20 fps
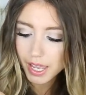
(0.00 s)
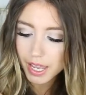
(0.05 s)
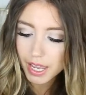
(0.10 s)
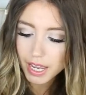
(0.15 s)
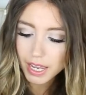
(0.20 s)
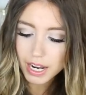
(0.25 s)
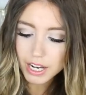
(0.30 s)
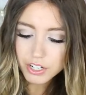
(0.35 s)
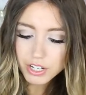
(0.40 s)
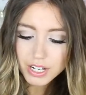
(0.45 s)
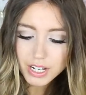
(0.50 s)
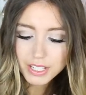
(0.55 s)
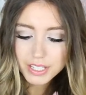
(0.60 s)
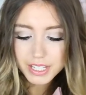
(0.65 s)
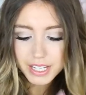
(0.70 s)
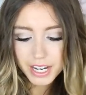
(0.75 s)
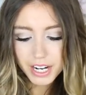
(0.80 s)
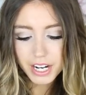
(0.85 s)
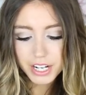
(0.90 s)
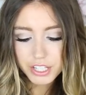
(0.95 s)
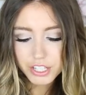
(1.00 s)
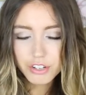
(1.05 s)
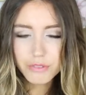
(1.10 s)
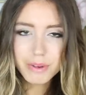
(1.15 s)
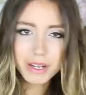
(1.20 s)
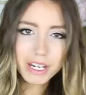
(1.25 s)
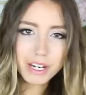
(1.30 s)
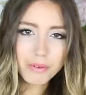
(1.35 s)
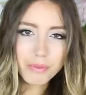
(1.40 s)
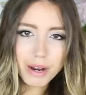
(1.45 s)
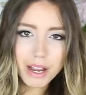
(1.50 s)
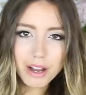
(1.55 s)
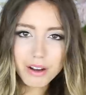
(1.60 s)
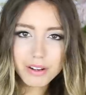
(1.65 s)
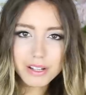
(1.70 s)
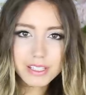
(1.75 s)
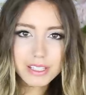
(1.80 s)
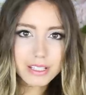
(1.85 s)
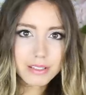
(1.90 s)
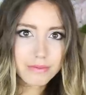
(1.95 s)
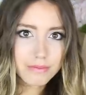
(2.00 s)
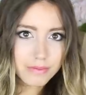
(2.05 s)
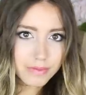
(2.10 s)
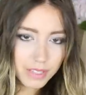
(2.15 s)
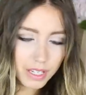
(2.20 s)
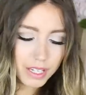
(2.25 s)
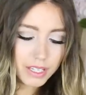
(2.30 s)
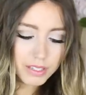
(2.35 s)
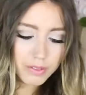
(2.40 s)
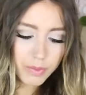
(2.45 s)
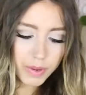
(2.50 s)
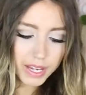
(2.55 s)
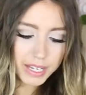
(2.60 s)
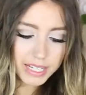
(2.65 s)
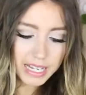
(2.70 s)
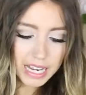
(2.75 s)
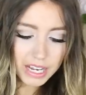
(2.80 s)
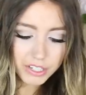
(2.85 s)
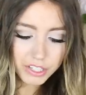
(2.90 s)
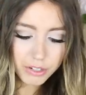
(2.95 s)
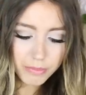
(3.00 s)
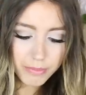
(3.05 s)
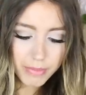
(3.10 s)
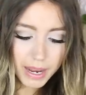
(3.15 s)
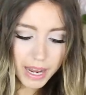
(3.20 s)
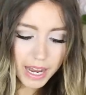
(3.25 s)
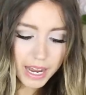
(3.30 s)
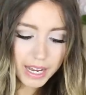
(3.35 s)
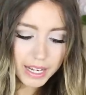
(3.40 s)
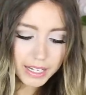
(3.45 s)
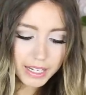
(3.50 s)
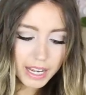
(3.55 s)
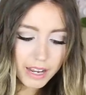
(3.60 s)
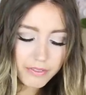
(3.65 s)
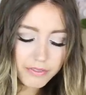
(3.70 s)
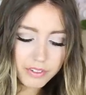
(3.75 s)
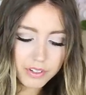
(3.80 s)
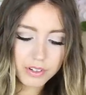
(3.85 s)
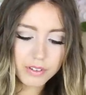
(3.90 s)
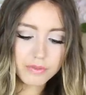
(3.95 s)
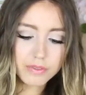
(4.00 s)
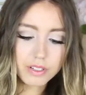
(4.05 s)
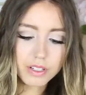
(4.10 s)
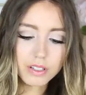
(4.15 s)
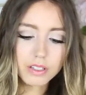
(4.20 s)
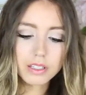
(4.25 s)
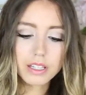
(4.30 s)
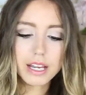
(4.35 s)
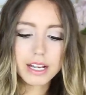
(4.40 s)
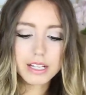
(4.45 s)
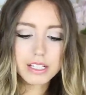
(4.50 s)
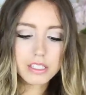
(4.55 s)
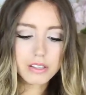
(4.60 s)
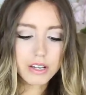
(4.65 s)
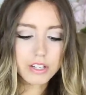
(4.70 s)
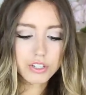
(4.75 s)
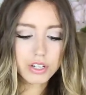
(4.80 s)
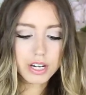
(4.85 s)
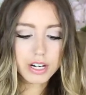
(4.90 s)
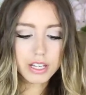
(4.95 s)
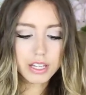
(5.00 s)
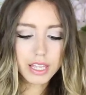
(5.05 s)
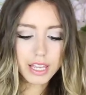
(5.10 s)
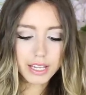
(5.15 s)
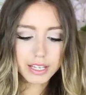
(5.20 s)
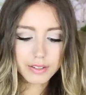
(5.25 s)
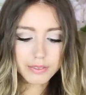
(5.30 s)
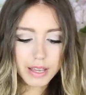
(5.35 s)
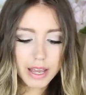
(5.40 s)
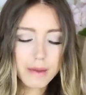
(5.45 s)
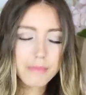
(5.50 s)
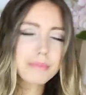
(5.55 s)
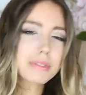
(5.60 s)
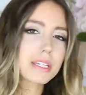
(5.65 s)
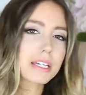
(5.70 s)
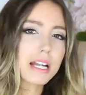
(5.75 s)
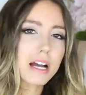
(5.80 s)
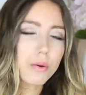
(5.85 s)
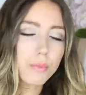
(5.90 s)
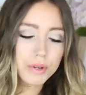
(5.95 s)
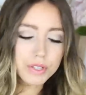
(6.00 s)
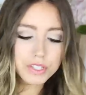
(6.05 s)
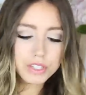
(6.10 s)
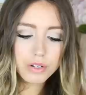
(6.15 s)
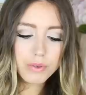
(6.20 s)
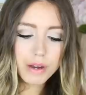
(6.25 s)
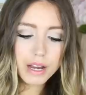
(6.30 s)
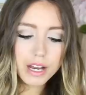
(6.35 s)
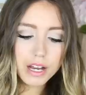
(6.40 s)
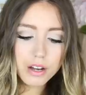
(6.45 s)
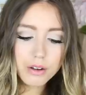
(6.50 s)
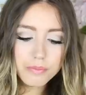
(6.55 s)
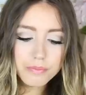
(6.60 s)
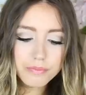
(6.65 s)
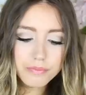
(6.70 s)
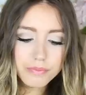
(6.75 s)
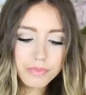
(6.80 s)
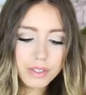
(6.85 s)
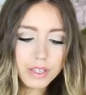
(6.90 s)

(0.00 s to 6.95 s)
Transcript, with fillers: And I try not to carry too many around because it does weigh down your bag after it collects. So I try to like empty it out once in a while.